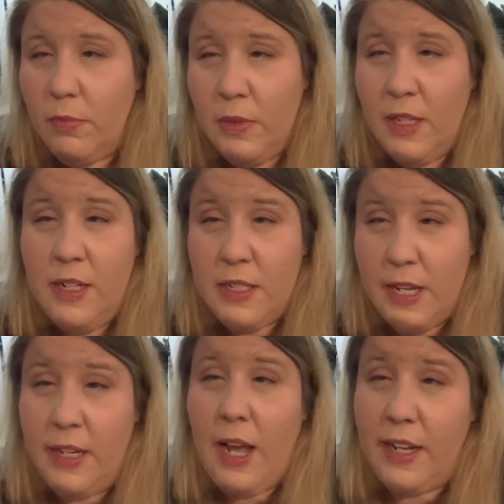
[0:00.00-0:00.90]
he
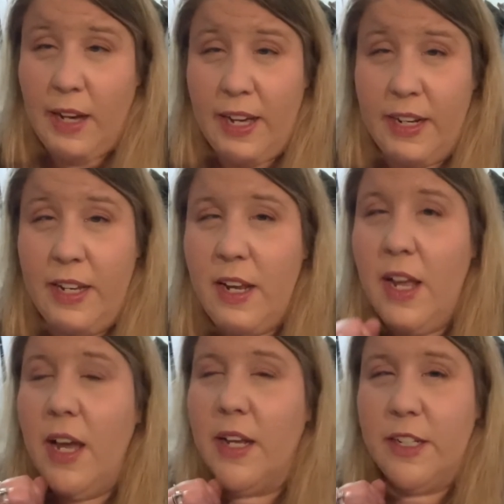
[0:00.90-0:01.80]
sent, I got it
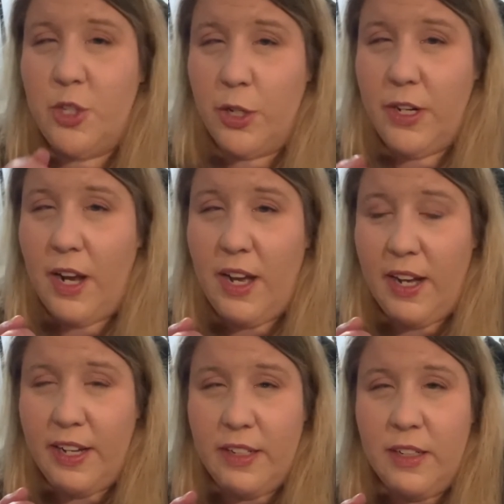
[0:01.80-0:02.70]
and I turned it
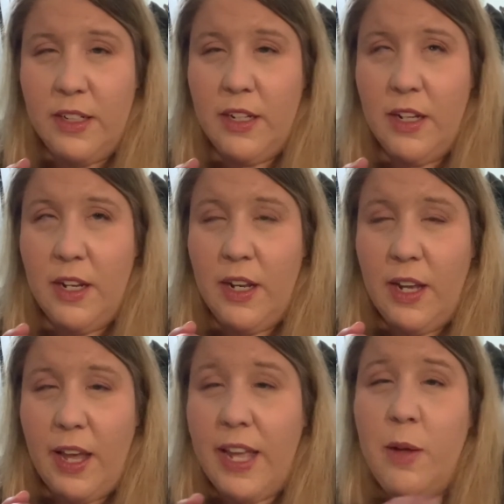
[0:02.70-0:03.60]
on
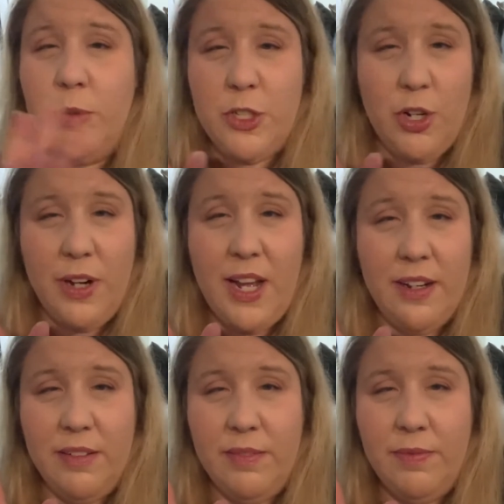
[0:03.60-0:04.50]
and it wouldn't turn on.
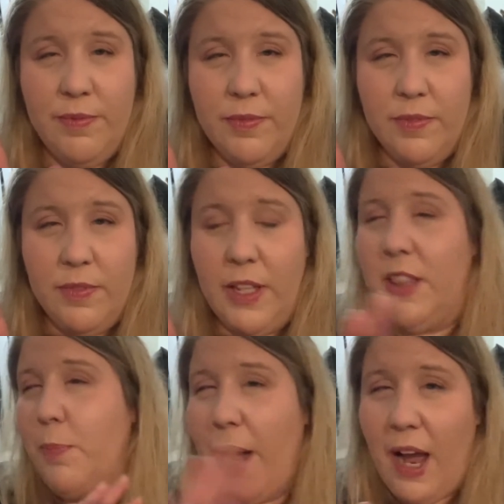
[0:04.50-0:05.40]
Like
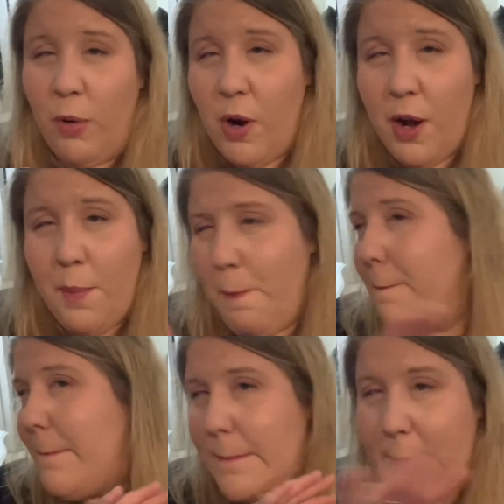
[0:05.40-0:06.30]
the power,
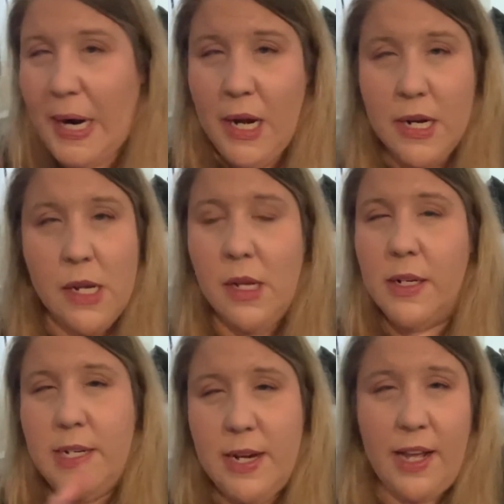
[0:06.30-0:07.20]

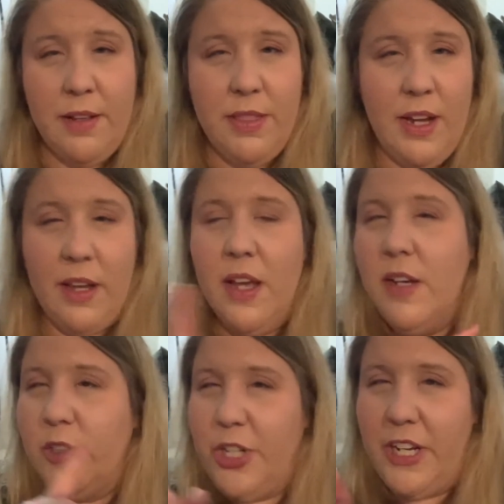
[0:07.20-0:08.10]
not a thing.
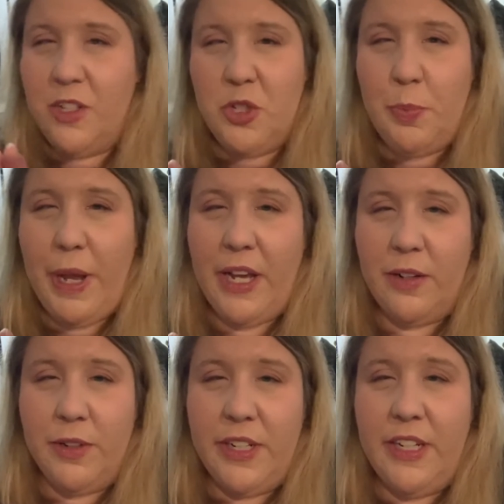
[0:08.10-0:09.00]
Changed
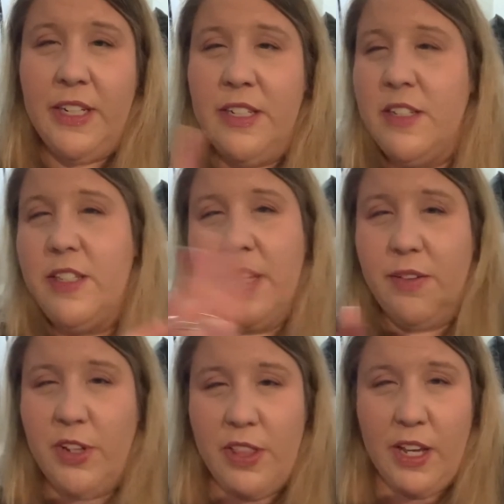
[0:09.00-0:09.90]
batteries, did
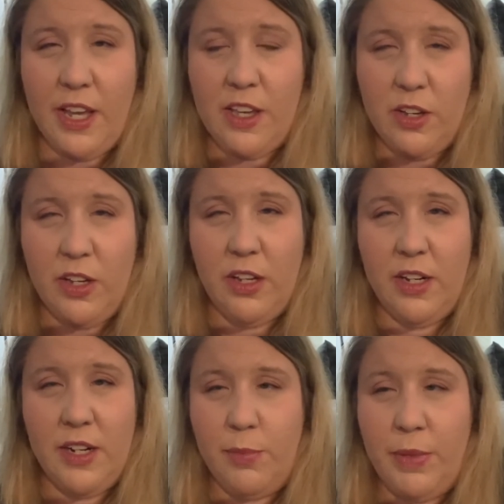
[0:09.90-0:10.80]
everything I could,
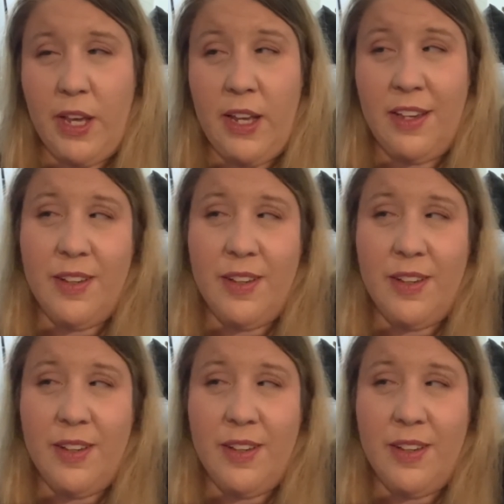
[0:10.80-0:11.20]
and I'm like,